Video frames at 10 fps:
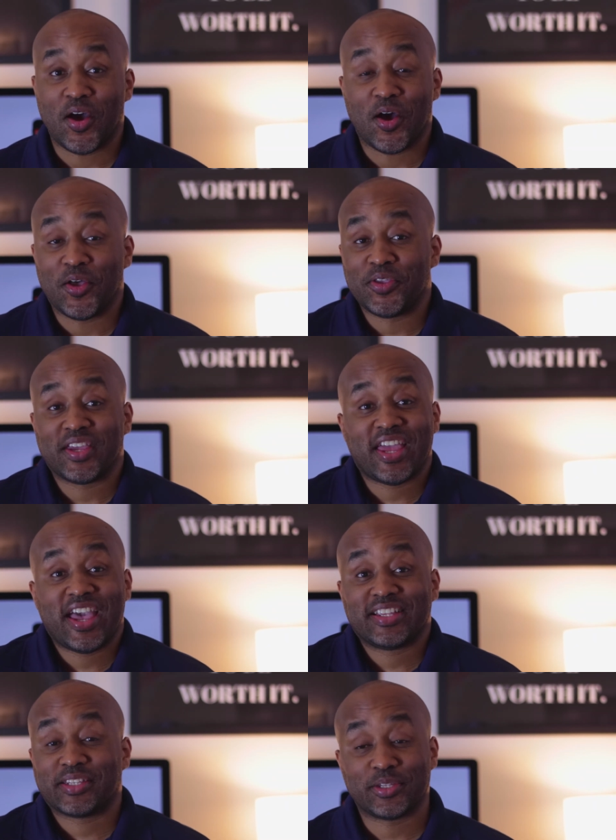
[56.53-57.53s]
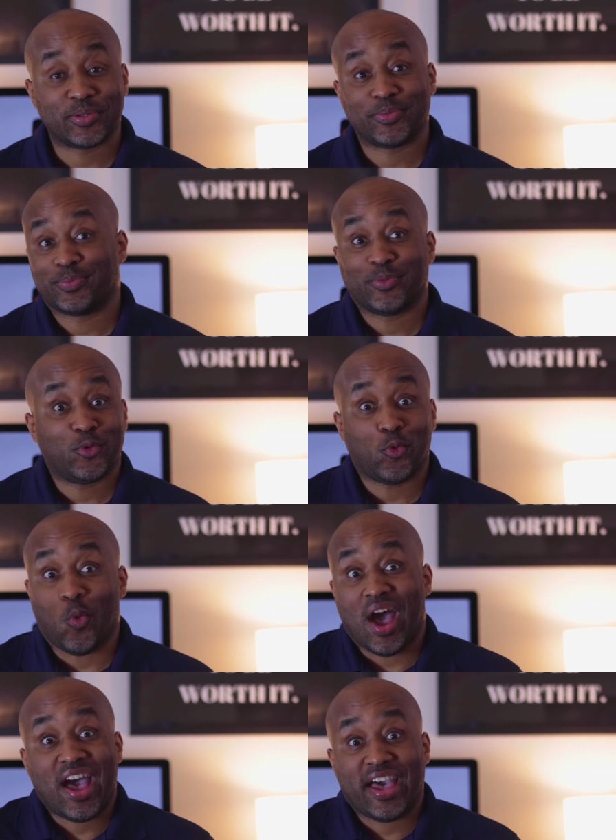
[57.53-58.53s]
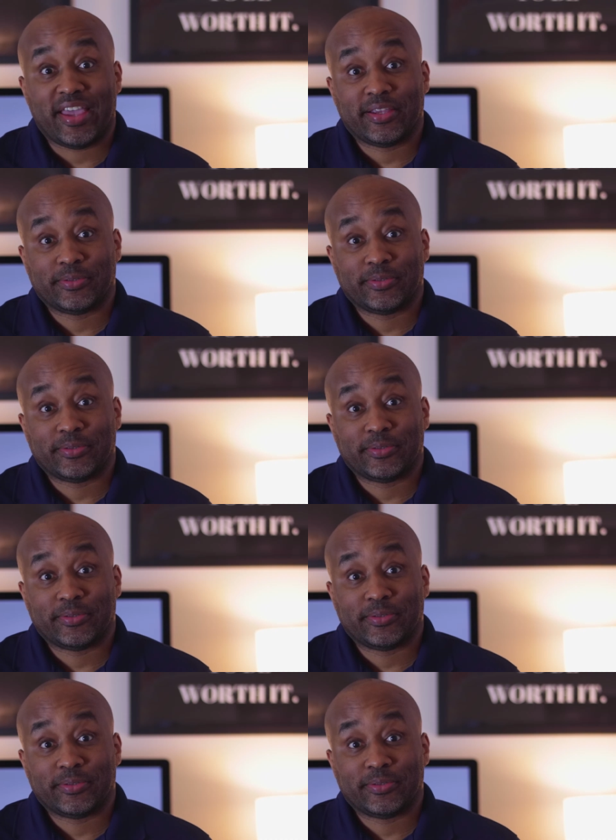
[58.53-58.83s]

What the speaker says: All you can ask is, why?